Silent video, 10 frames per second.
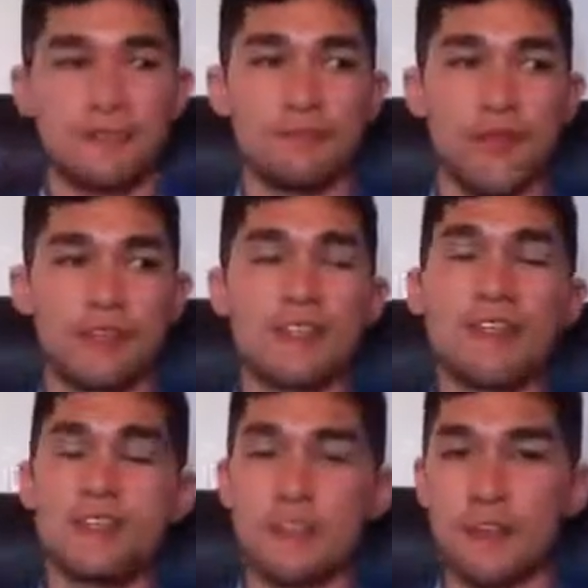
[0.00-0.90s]
as you can
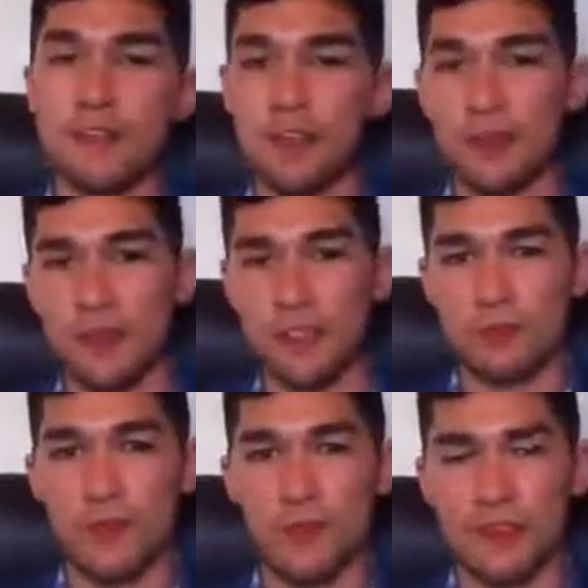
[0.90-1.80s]
see, video is
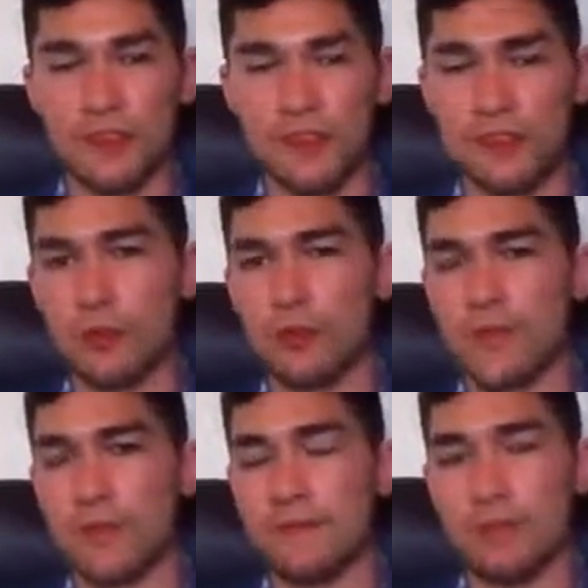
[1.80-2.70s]
one of the tools
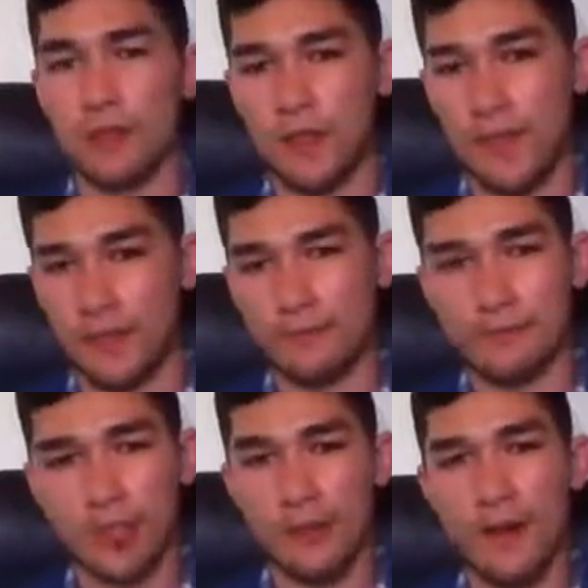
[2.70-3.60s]
that like
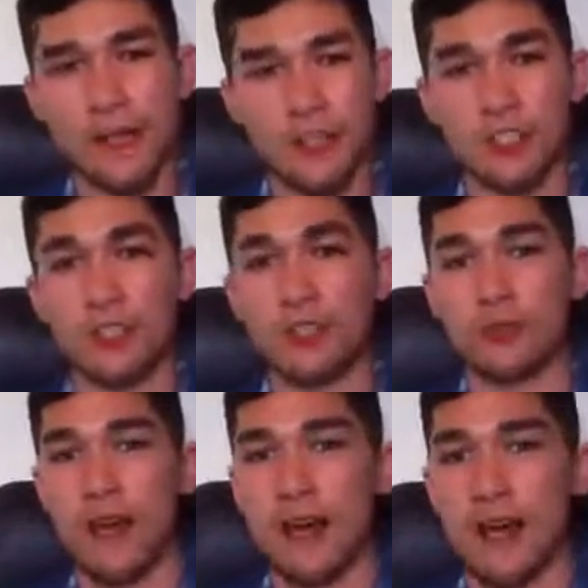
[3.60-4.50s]
top marketers are using
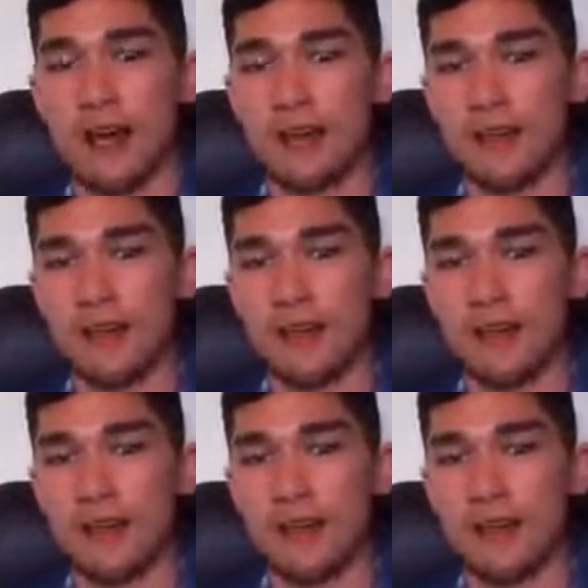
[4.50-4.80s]
right now,